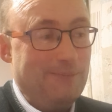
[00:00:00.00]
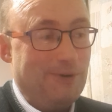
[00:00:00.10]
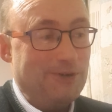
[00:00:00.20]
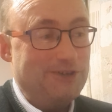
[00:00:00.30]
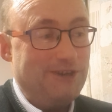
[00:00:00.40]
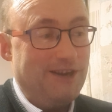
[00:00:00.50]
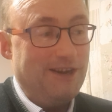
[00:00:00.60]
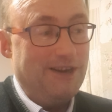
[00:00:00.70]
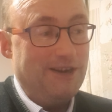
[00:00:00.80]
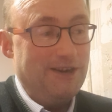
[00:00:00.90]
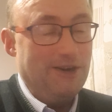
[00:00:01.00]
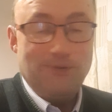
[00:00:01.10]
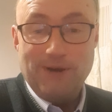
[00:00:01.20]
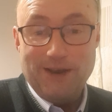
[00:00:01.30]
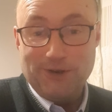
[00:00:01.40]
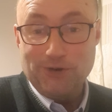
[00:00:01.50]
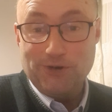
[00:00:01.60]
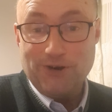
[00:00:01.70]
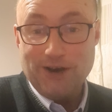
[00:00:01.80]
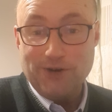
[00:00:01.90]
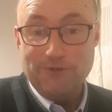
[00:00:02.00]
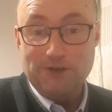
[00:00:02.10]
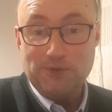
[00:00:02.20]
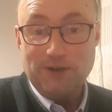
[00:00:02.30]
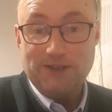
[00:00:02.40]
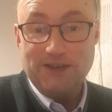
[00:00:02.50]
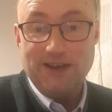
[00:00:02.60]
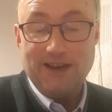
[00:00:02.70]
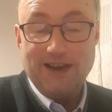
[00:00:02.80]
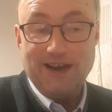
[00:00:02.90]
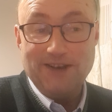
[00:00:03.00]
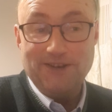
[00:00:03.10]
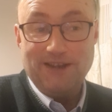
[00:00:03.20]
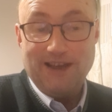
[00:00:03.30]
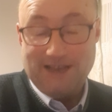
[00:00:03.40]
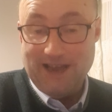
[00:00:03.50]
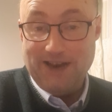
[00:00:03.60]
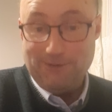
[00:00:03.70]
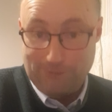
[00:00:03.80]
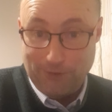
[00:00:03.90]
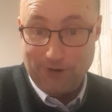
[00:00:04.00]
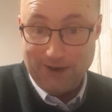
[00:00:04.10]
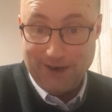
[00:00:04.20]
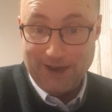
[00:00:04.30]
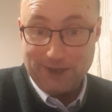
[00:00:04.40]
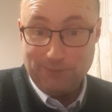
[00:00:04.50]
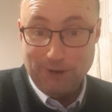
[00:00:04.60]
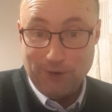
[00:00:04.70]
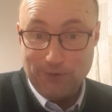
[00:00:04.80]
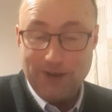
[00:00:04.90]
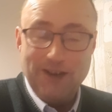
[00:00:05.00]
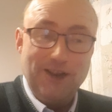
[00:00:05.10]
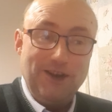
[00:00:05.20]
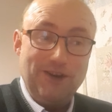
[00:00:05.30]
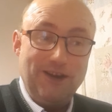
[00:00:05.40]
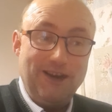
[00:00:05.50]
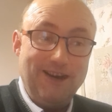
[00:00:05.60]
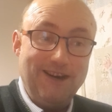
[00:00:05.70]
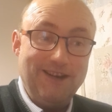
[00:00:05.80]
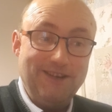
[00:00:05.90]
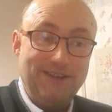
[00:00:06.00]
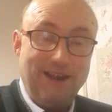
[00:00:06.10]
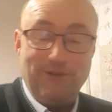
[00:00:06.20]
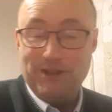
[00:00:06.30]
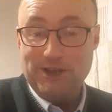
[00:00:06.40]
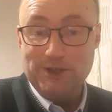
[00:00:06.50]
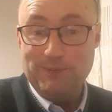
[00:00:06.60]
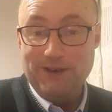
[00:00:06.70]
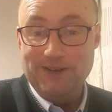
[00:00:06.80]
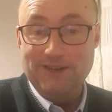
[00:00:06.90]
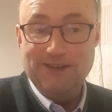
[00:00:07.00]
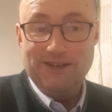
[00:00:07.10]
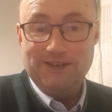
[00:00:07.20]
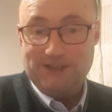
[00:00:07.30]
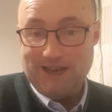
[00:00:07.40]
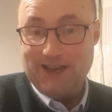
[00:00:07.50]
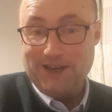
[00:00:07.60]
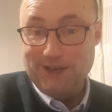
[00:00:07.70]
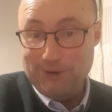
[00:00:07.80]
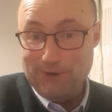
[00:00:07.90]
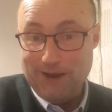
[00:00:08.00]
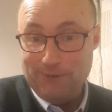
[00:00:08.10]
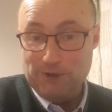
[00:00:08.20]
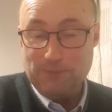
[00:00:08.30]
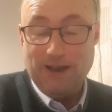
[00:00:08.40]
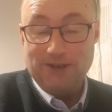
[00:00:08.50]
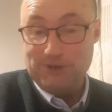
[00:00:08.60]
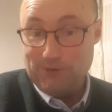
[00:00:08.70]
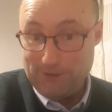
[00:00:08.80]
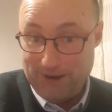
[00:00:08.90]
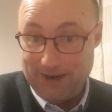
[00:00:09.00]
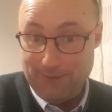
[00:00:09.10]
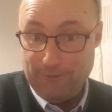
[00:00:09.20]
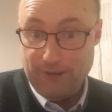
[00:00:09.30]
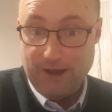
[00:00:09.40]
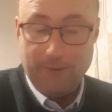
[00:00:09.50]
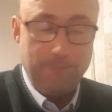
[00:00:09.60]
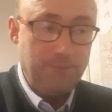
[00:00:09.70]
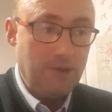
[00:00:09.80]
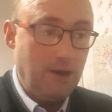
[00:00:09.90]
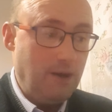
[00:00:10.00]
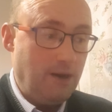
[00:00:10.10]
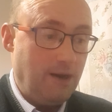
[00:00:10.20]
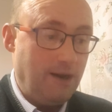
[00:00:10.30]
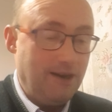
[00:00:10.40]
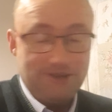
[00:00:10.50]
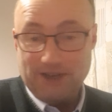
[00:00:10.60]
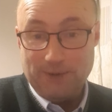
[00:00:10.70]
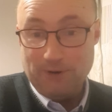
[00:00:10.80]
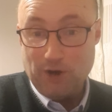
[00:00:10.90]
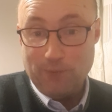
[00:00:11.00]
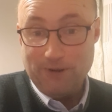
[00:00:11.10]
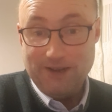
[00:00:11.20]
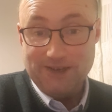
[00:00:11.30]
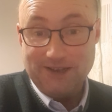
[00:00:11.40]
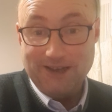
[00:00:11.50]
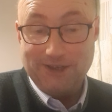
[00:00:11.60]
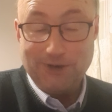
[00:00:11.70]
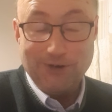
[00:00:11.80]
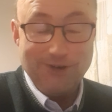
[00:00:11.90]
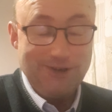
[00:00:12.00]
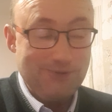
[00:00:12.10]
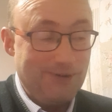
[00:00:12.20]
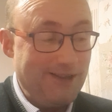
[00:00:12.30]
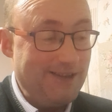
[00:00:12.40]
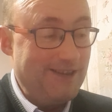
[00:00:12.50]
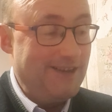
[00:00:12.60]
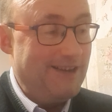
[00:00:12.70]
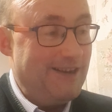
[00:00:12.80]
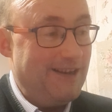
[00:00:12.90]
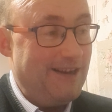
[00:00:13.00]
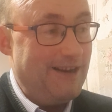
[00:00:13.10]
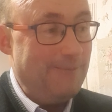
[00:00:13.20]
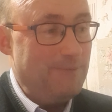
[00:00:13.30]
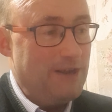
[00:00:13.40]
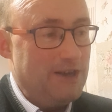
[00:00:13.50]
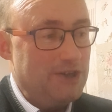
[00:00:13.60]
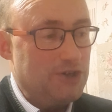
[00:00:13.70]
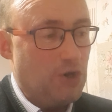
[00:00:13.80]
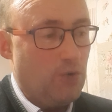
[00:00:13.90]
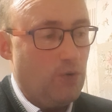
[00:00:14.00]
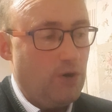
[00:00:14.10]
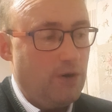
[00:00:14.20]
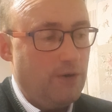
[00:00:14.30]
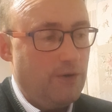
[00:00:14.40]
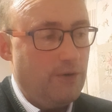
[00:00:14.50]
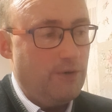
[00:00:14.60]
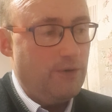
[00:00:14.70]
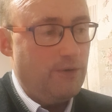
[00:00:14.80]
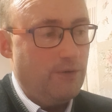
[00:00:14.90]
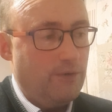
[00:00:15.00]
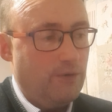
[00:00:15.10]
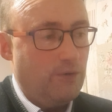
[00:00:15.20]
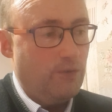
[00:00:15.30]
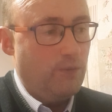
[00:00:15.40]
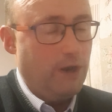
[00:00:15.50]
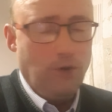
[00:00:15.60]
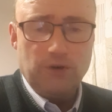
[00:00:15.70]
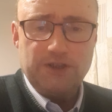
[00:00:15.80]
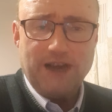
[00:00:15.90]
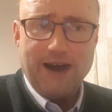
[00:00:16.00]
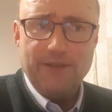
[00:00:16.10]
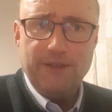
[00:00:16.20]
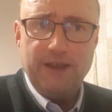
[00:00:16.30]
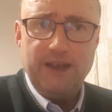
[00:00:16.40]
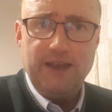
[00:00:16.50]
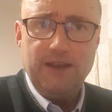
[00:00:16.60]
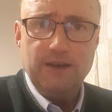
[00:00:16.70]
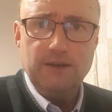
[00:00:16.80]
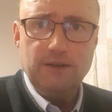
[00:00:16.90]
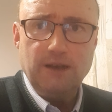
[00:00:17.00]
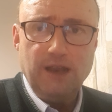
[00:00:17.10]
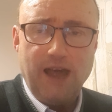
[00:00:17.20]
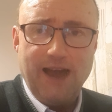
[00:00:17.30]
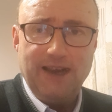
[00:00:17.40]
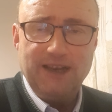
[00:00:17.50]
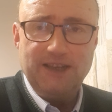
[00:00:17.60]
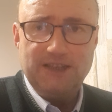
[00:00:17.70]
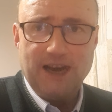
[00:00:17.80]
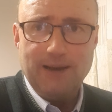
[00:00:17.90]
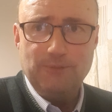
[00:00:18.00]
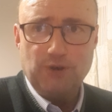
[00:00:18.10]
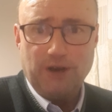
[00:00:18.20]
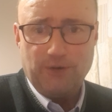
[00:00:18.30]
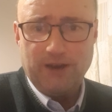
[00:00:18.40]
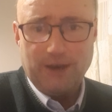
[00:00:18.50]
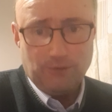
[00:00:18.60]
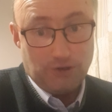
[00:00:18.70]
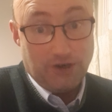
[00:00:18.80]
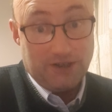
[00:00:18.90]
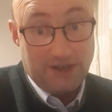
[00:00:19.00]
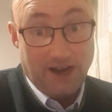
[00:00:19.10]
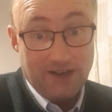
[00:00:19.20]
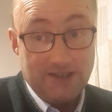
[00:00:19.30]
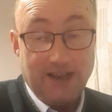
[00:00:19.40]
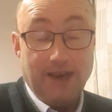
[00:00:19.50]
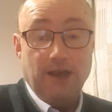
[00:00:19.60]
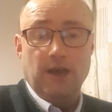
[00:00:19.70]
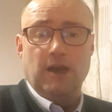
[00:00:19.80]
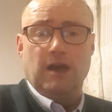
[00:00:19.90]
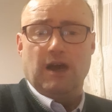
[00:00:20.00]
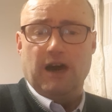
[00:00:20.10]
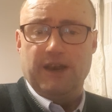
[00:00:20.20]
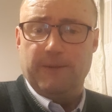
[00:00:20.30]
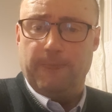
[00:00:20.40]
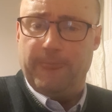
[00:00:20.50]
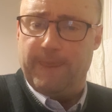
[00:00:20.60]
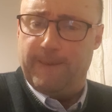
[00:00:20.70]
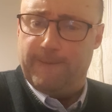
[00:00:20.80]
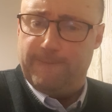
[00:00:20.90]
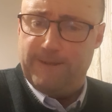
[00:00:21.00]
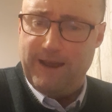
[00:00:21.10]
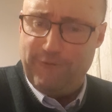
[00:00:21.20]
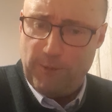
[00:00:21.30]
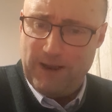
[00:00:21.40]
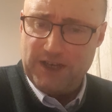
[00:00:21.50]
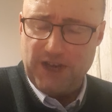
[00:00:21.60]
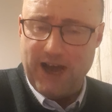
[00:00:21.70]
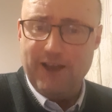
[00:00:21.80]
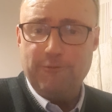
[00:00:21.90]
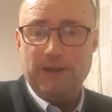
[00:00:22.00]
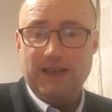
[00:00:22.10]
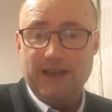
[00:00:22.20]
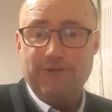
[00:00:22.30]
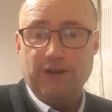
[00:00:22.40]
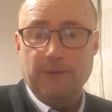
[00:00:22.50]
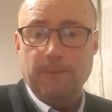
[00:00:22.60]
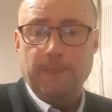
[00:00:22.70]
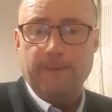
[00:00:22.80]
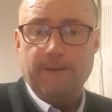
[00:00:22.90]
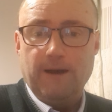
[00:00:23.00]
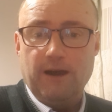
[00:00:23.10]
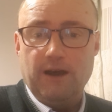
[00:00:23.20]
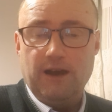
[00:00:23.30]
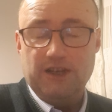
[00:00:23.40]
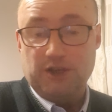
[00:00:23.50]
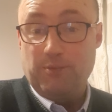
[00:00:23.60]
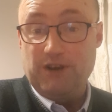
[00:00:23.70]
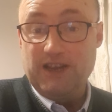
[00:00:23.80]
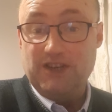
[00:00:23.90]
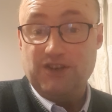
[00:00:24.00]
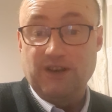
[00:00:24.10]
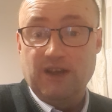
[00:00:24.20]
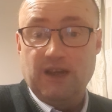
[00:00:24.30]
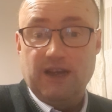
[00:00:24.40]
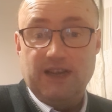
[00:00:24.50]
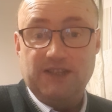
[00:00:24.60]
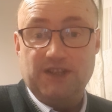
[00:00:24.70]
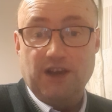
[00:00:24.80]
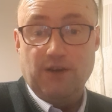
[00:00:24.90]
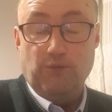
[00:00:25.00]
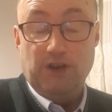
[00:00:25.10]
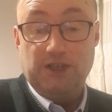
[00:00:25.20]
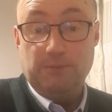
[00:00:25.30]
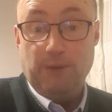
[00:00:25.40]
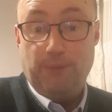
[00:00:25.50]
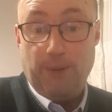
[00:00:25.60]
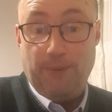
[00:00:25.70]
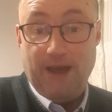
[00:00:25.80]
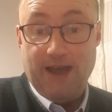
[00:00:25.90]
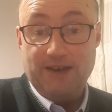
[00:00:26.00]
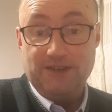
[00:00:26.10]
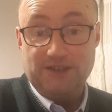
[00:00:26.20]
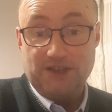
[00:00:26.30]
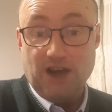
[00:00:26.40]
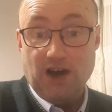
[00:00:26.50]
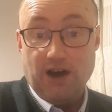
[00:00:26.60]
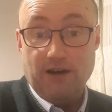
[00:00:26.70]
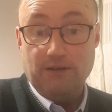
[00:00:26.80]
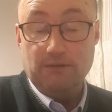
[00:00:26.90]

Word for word: but uh, we had a good crack over Twitter, and again, thoroughly nice bloke, and everything's been taken in the way it was meant. So I thank him for that. Uh, I'll send him a copy of this later on as well. Uh, so we looked at the likely times when cricket was going to start again, and the information I've been given uh, as a prediction is that we're to be prepared to start